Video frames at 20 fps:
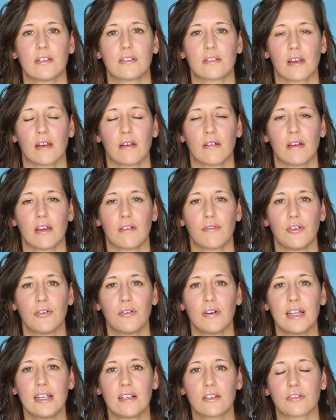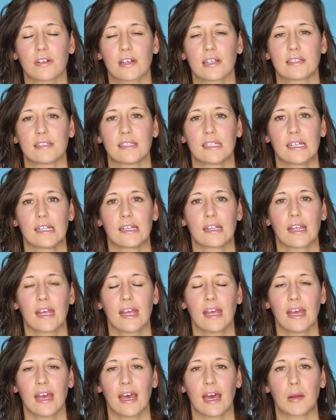So if you're interested
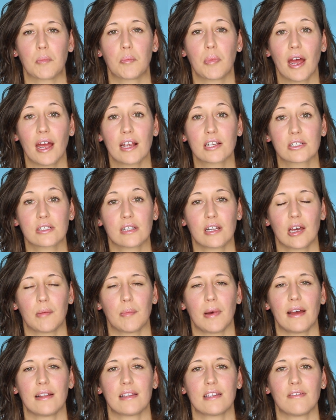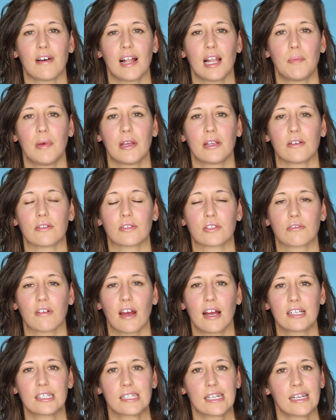and passionate about developing your
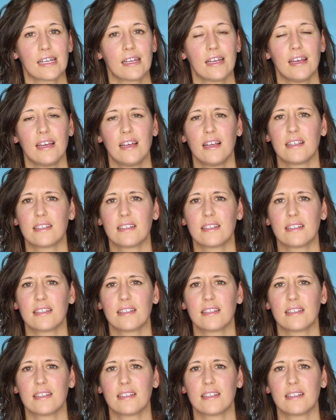scratching,